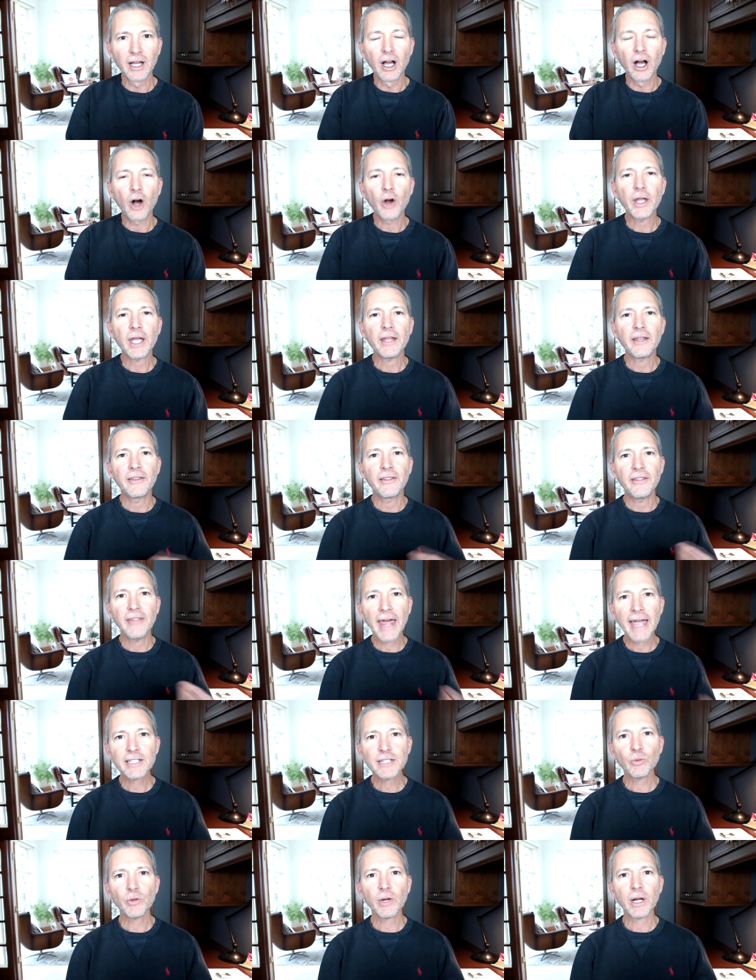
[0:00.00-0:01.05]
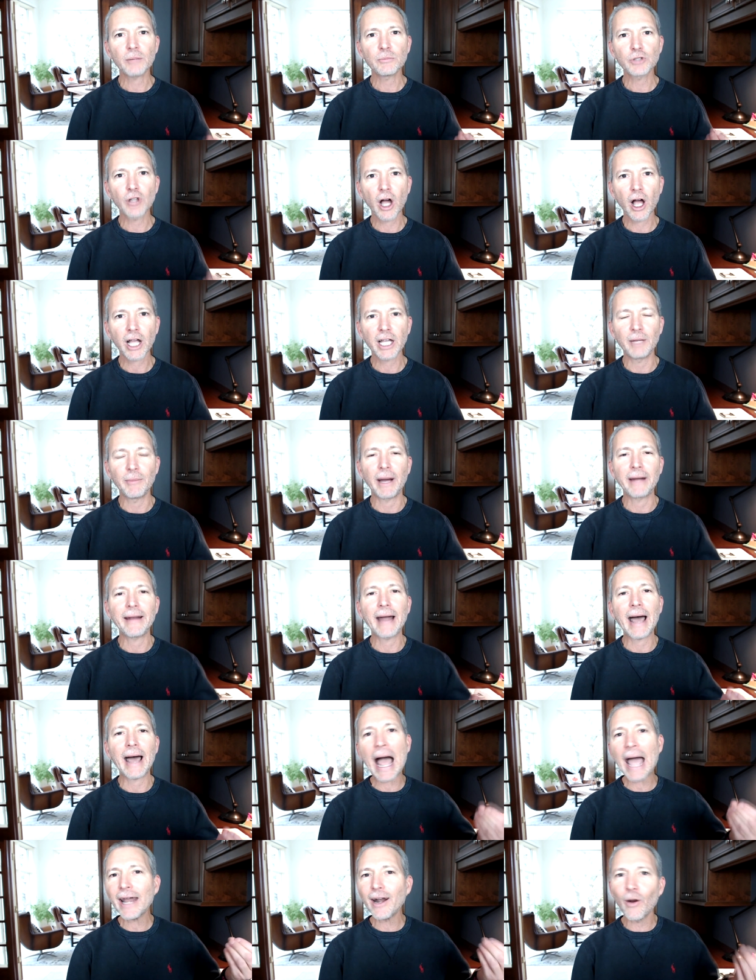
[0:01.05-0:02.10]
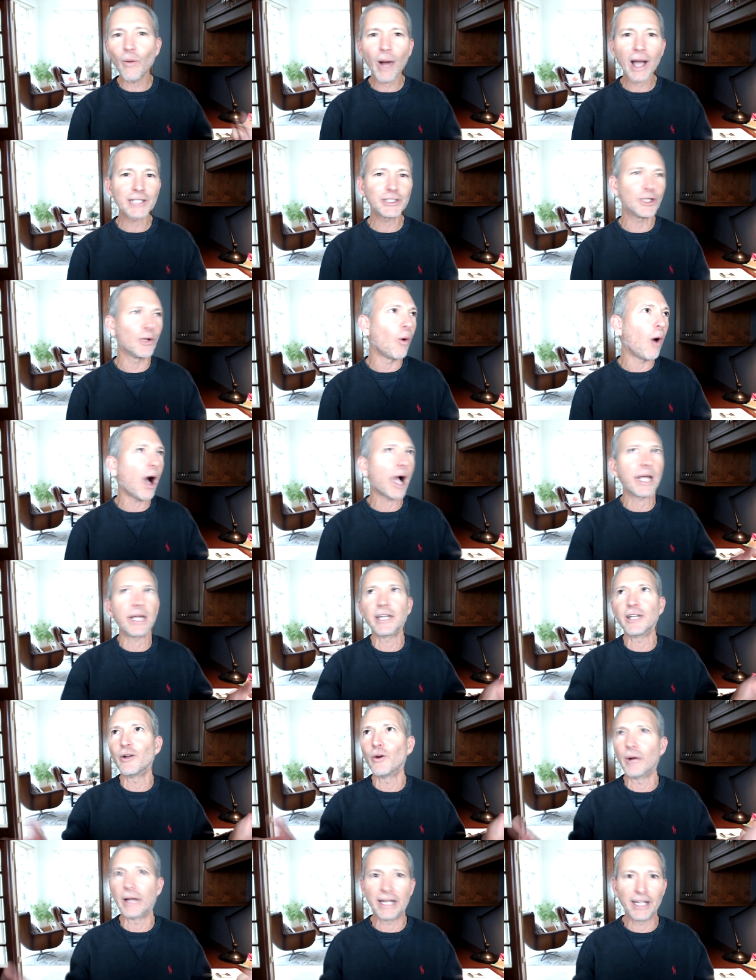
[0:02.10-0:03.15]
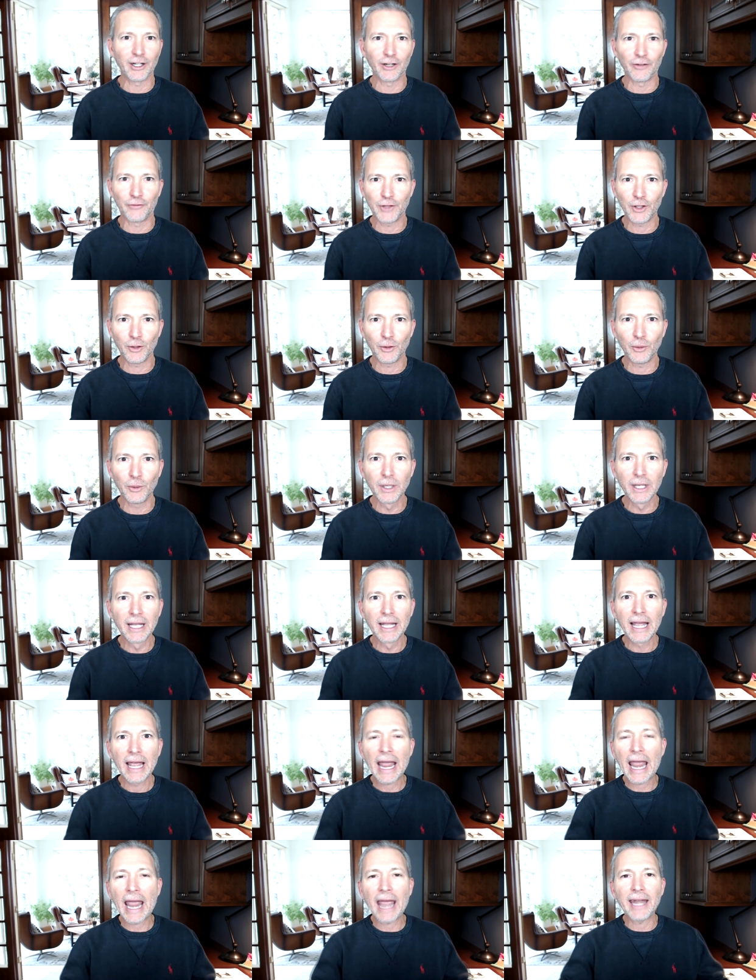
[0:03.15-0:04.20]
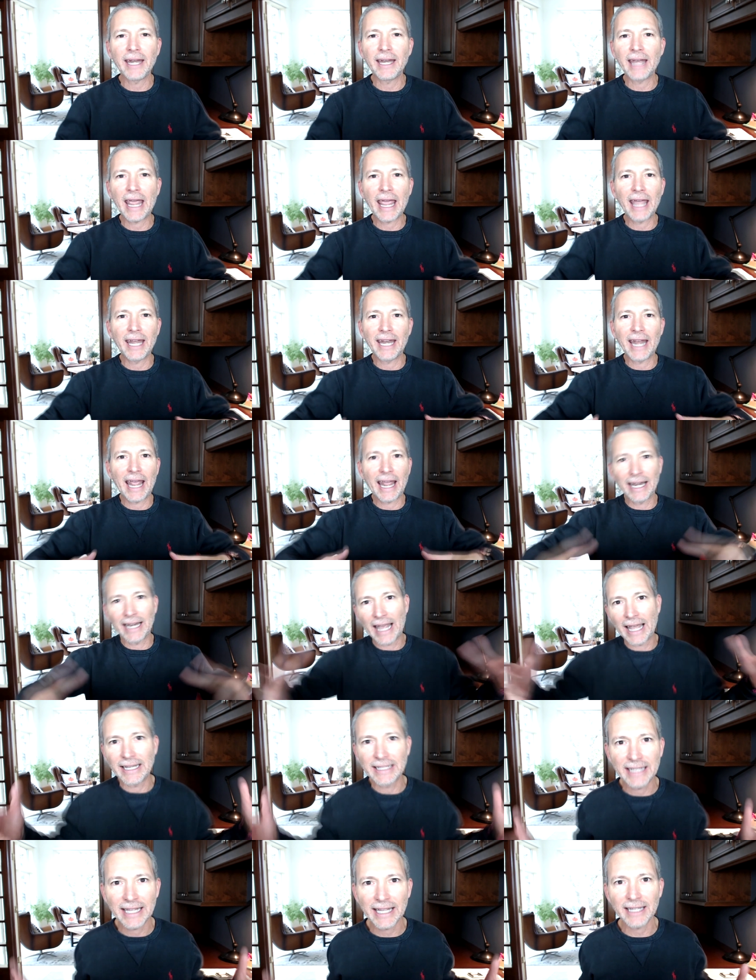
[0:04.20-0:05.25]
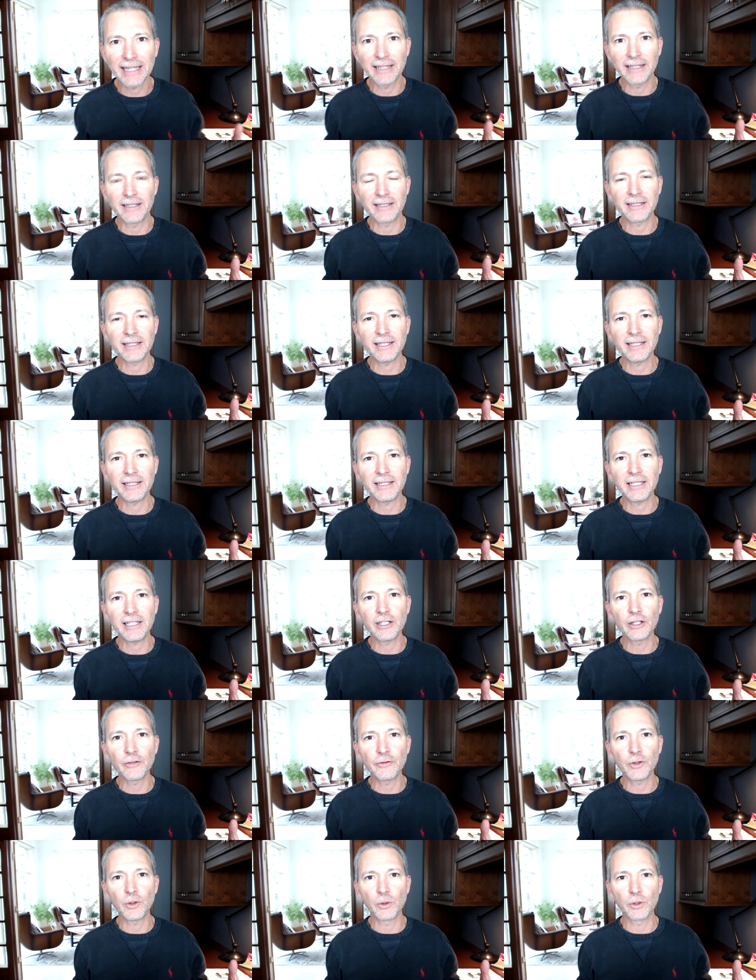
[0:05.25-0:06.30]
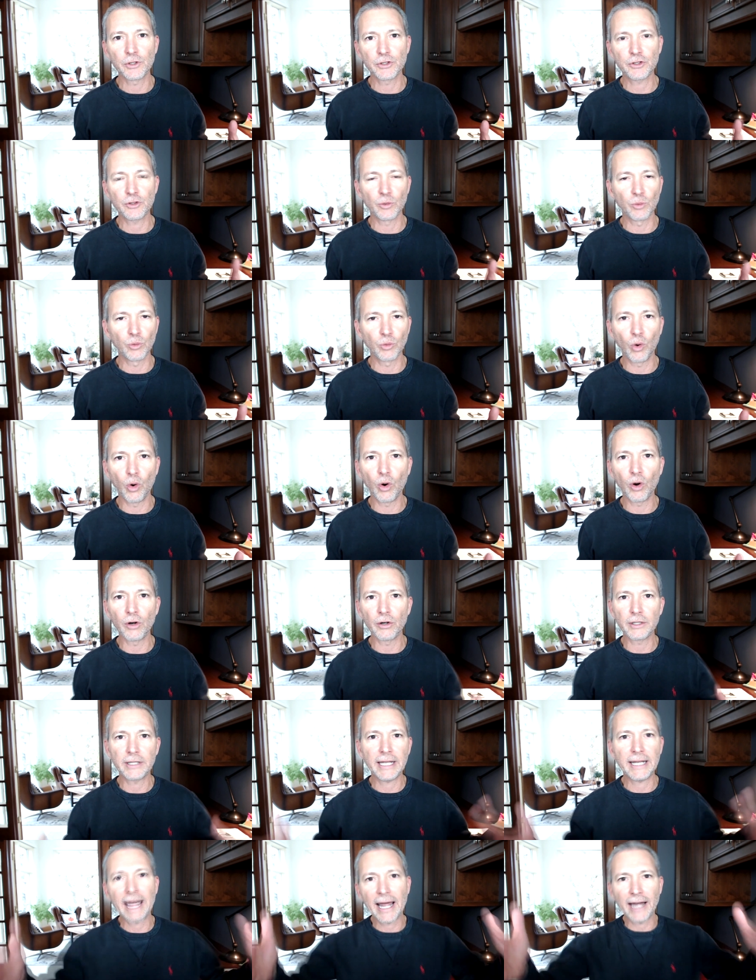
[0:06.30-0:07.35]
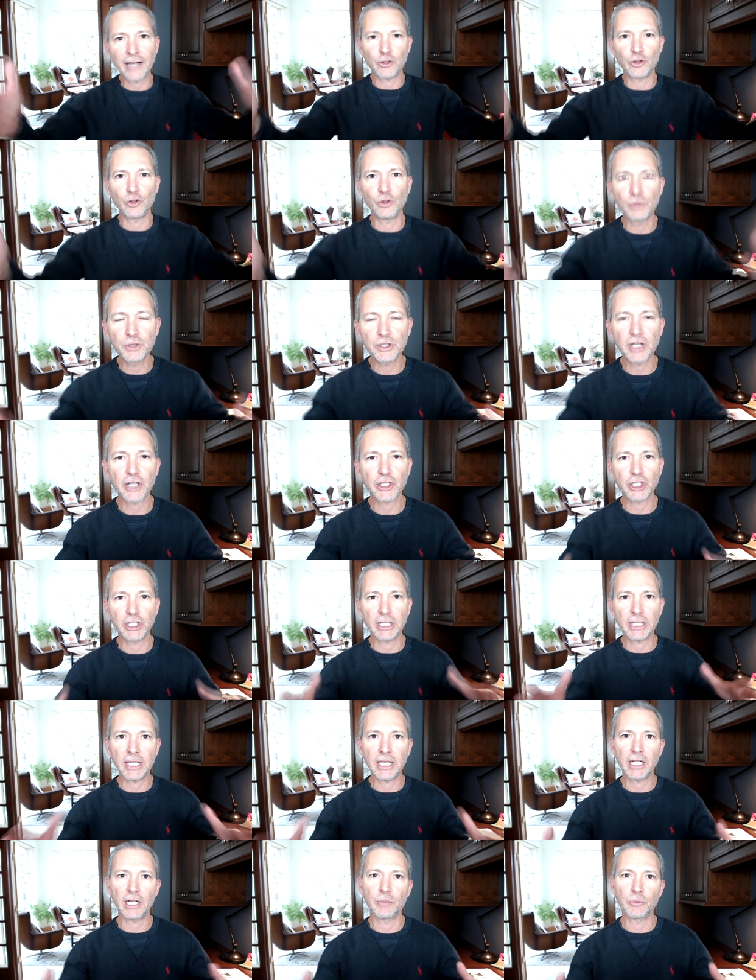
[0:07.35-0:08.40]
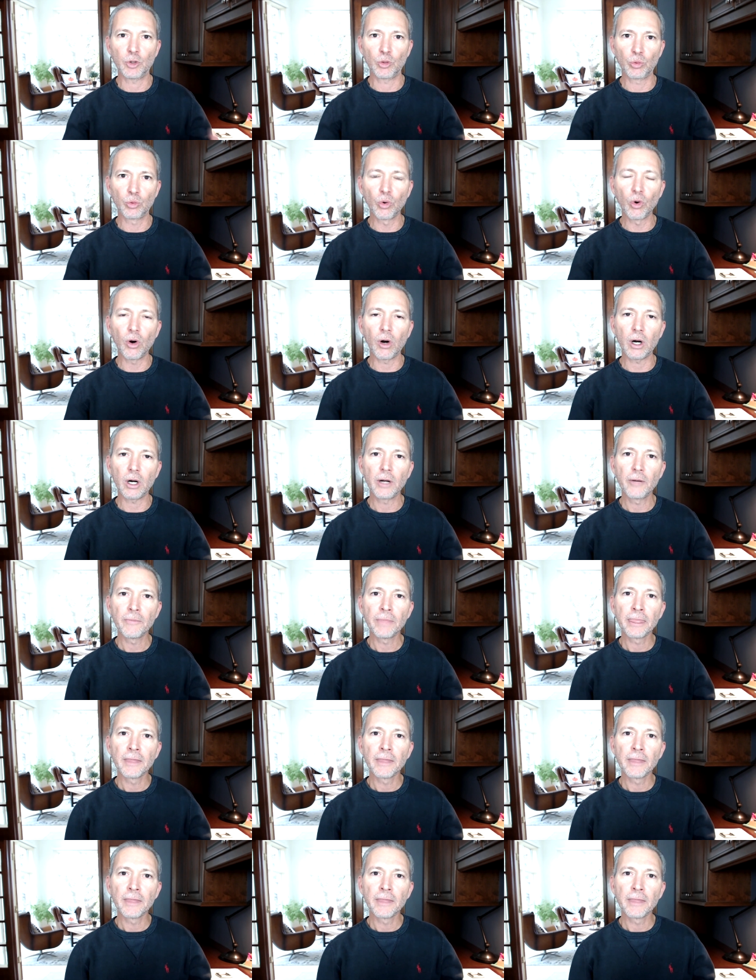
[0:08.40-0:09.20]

Okay, that's what I'm talking about. Now, I don't want you walking into an interview and, and, and, and getting, the, getting the interviewers to roar, or getting on a Zoom session and getting them to roar.